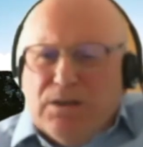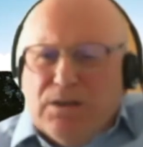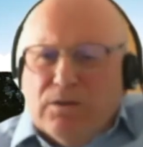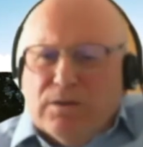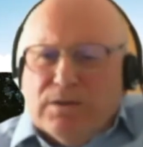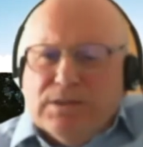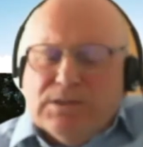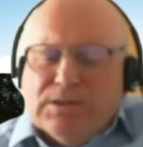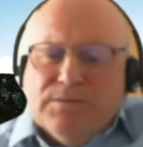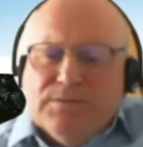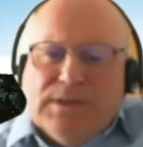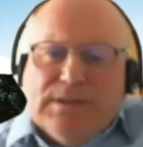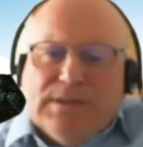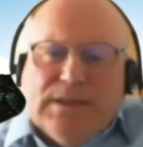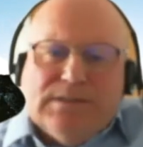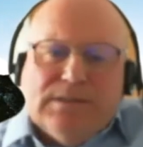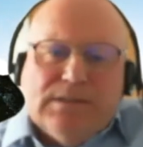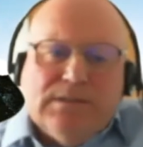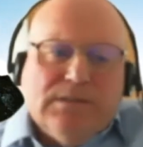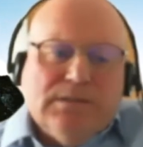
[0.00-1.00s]
cognitively
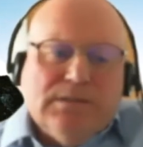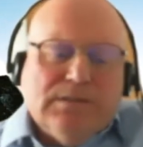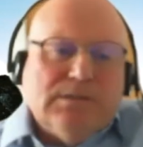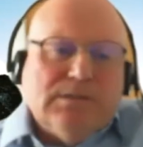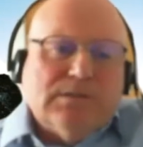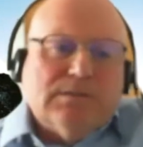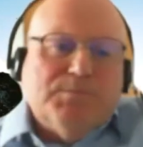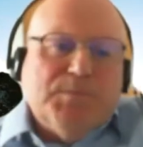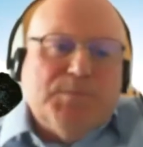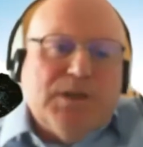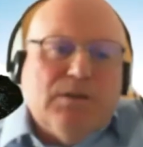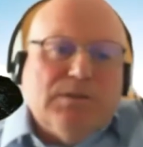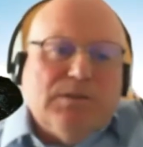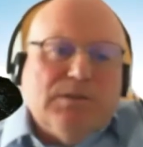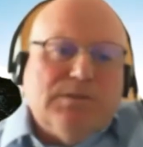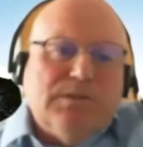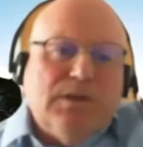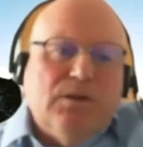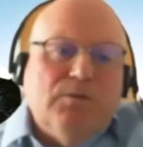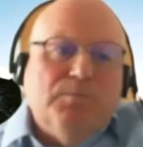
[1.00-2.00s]
dissonance
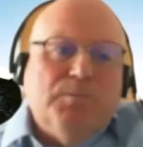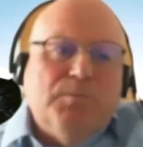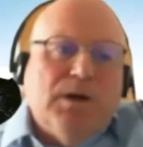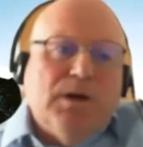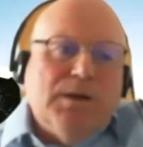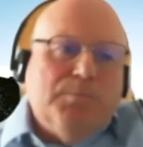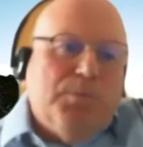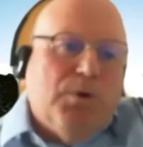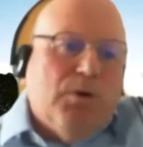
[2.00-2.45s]
because though my